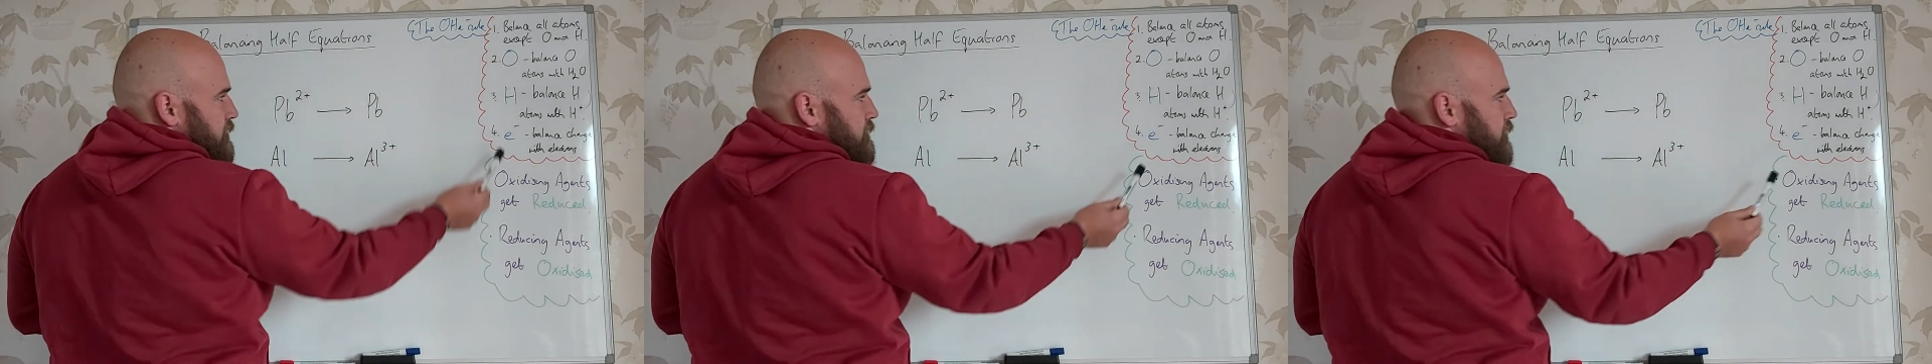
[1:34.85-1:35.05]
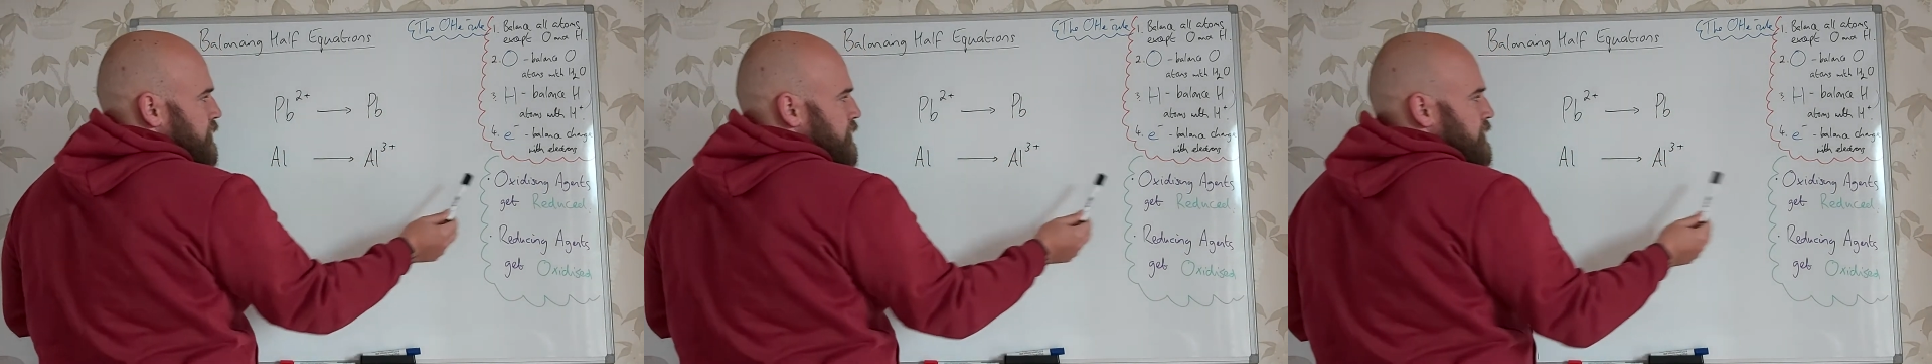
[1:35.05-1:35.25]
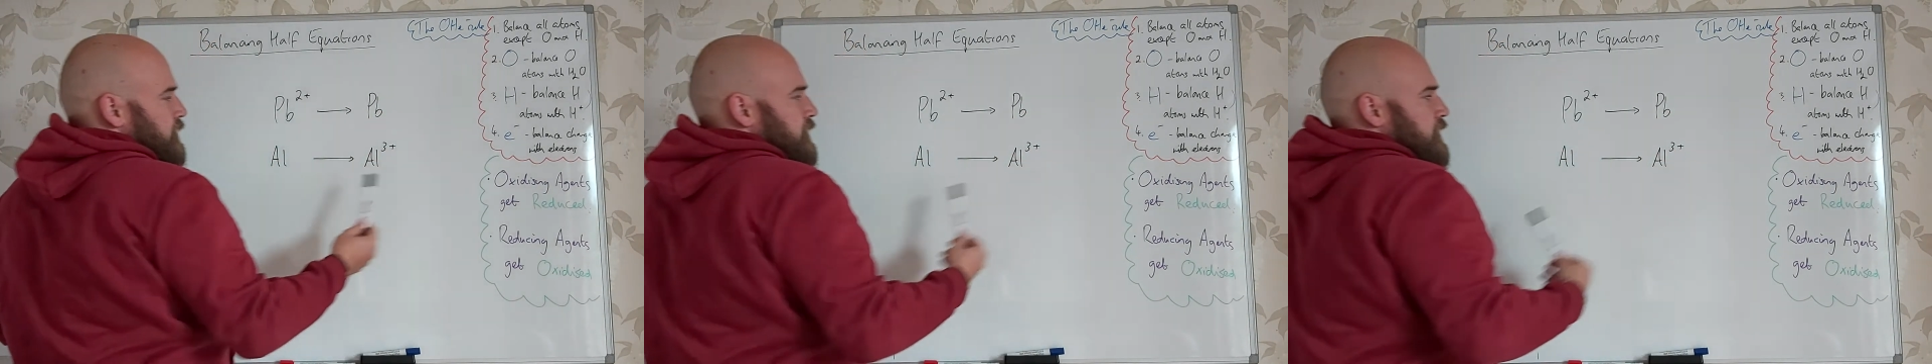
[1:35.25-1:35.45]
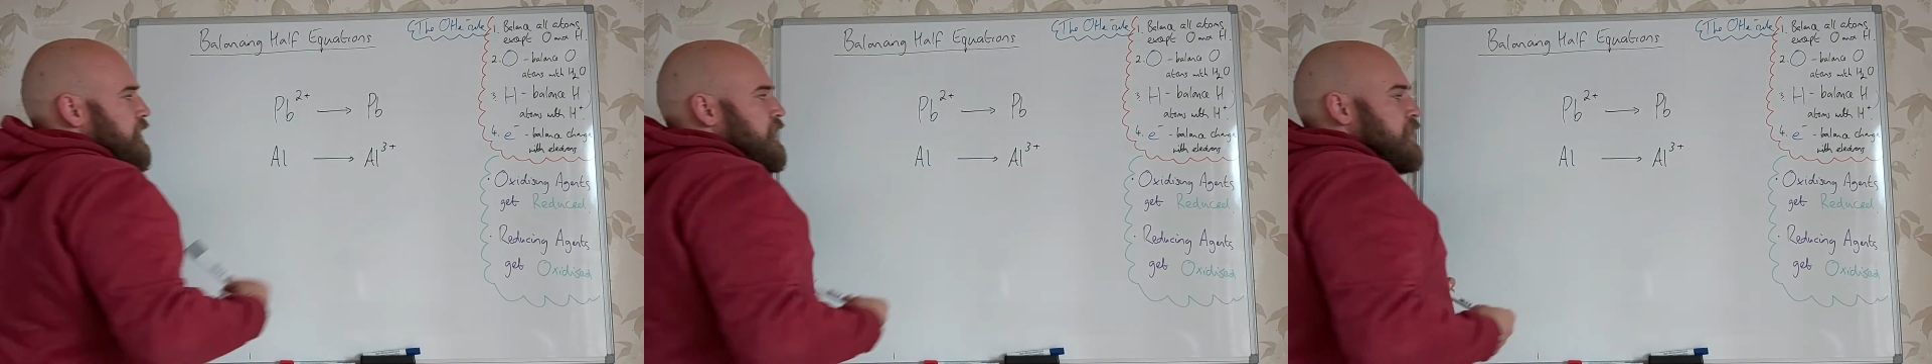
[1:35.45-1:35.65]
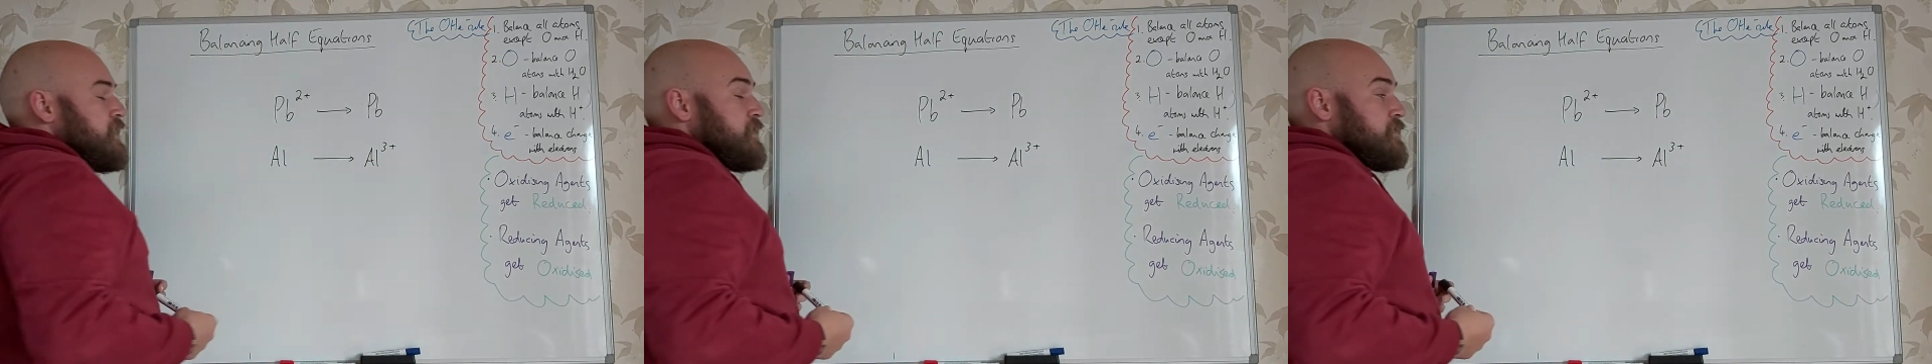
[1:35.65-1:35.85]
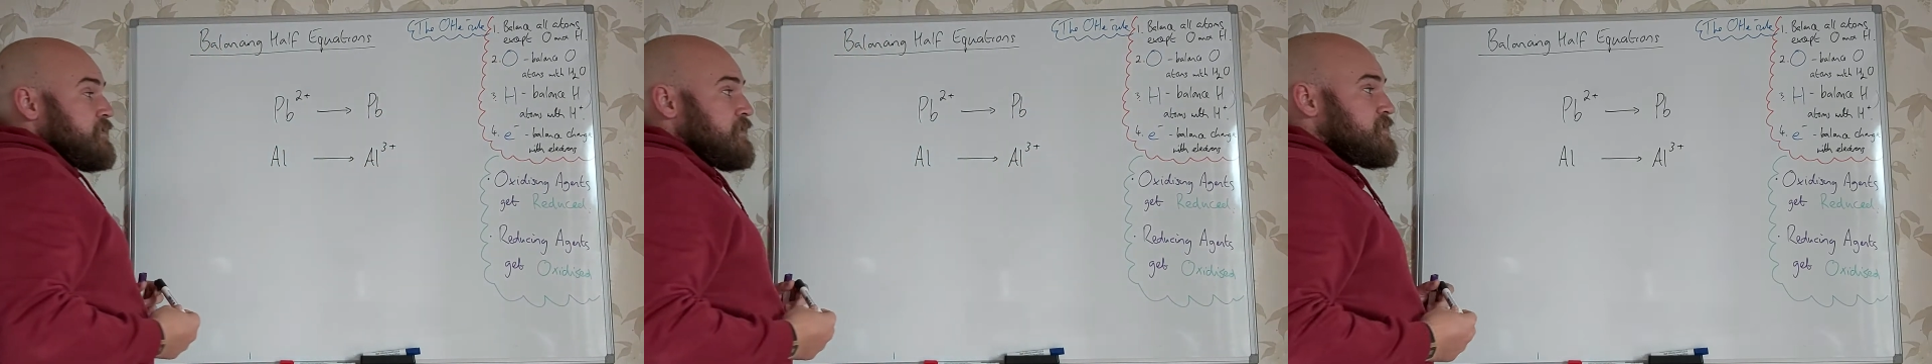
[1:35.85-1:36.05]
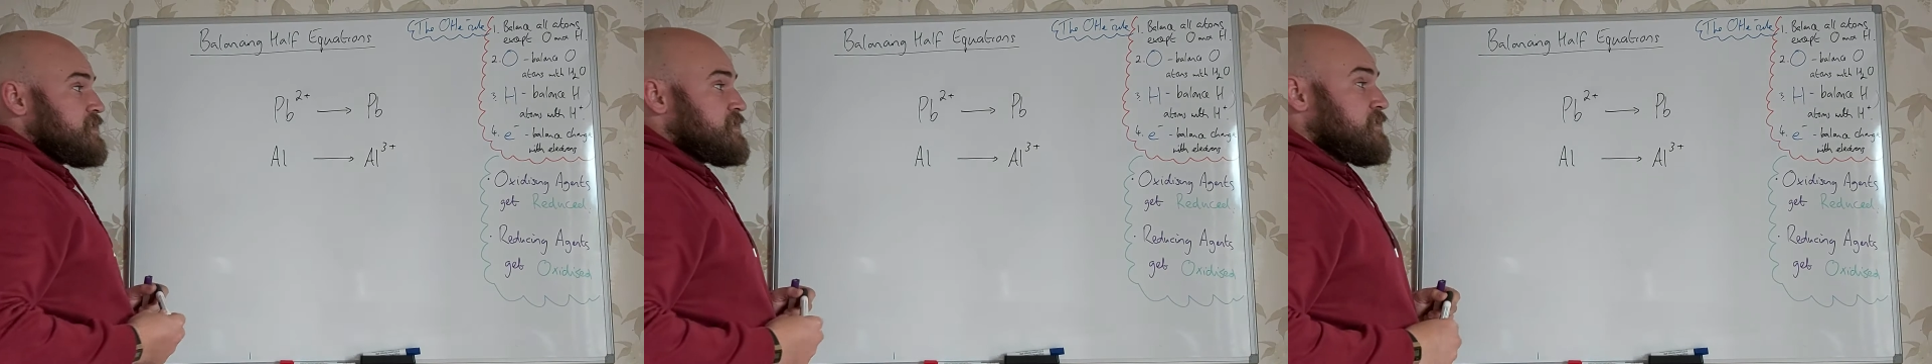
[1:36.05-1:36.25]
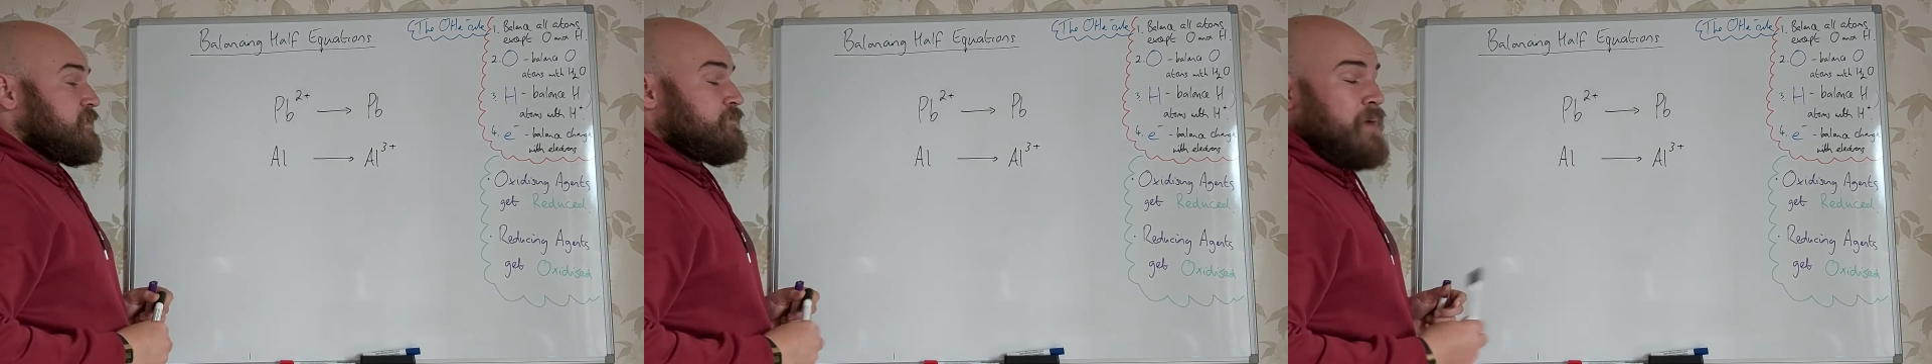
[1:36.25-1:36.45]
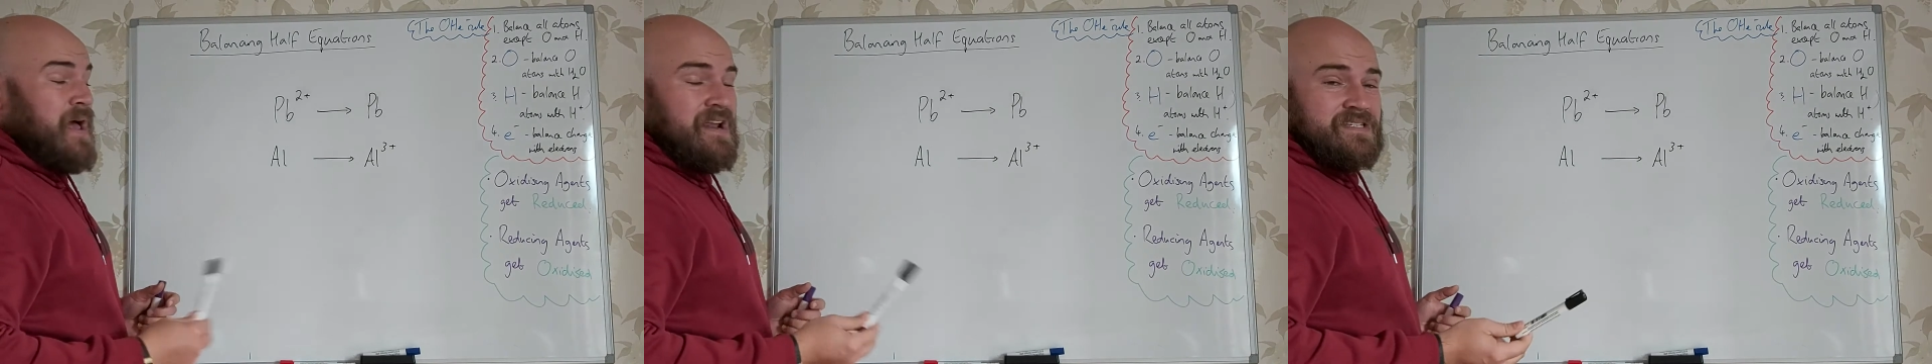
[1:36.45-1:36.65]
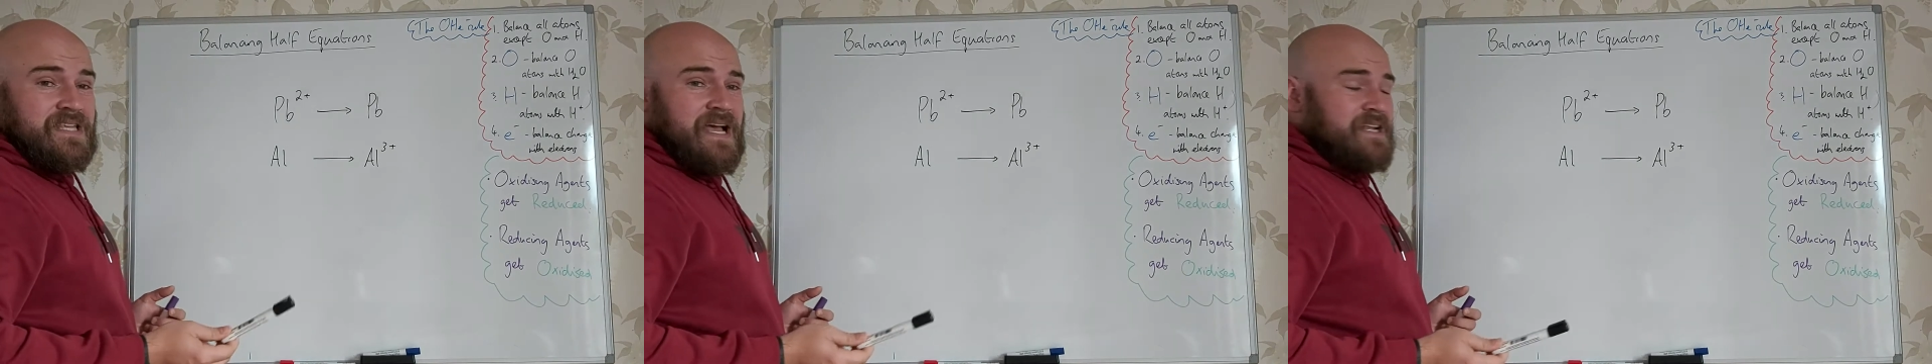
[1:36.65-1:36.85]
through, you'll notice that you
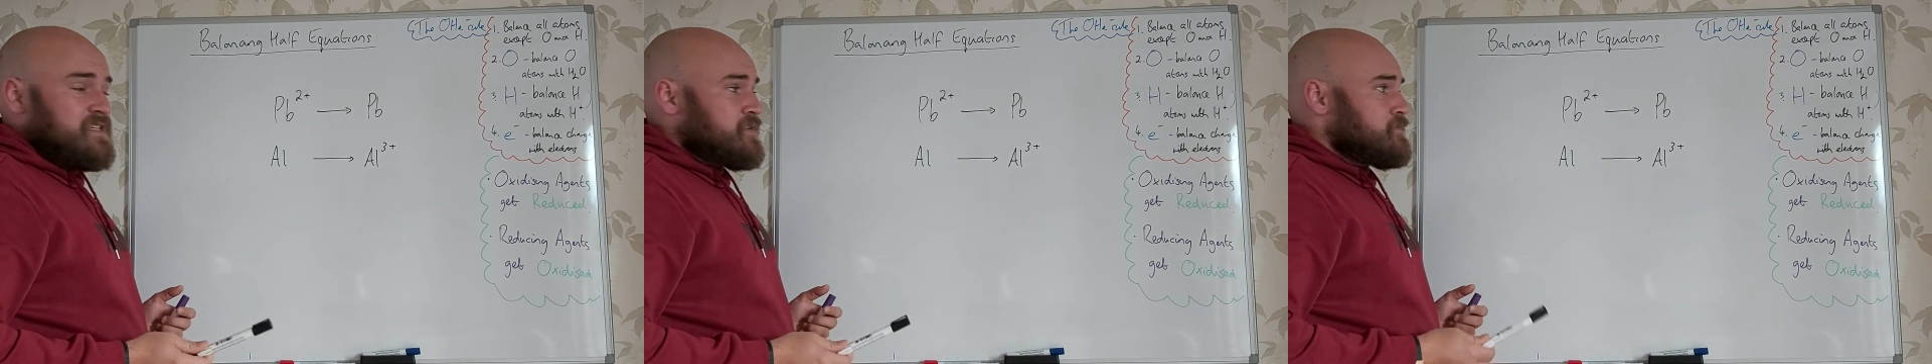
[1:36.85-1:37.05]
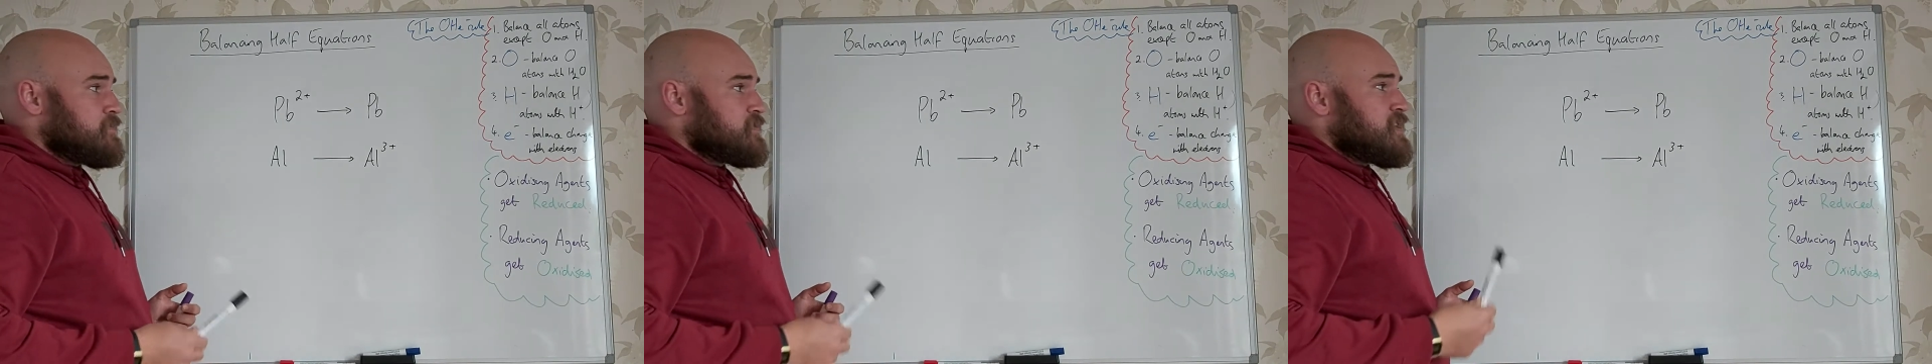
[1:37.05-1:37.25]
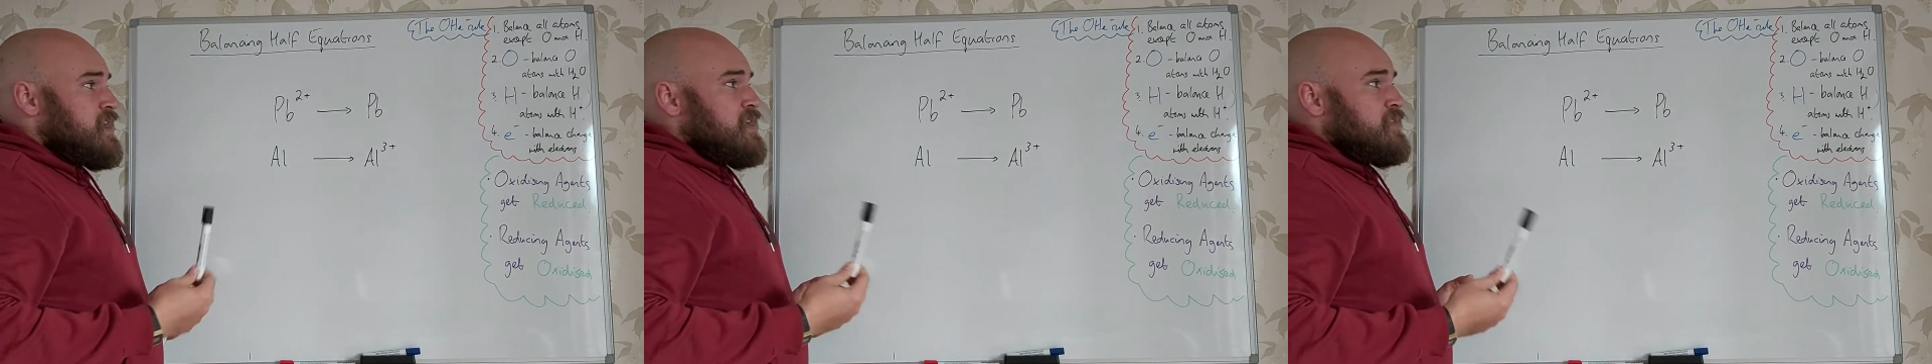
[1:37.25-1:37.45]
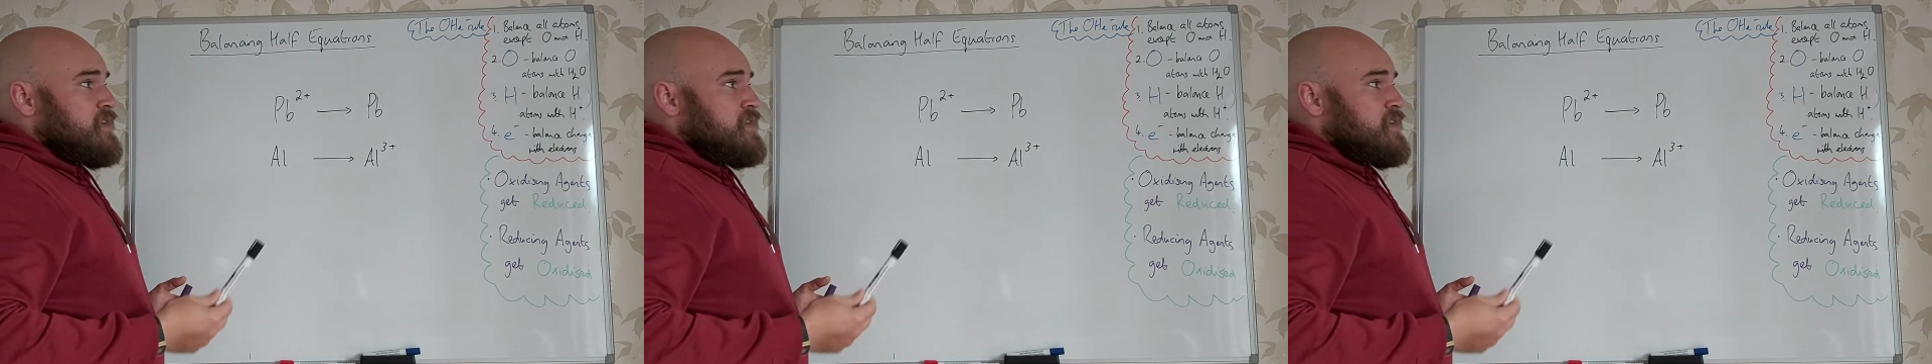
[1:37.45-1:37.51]
balance the atoms.